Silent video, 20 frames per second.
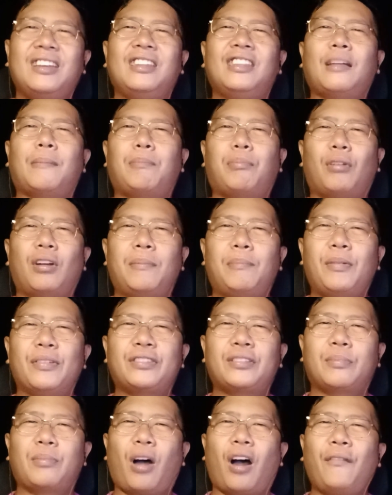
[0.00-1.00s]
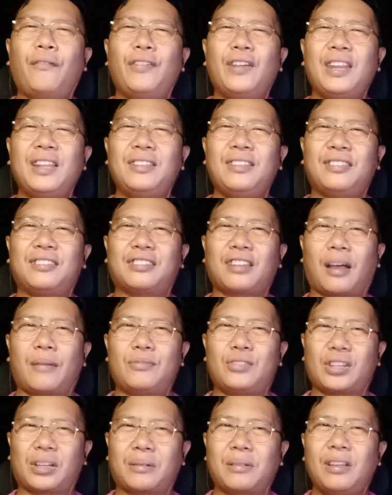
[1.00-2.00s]
the purpose of offering this
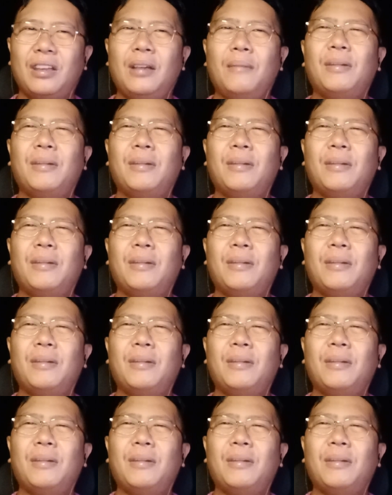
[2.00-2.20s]
subject,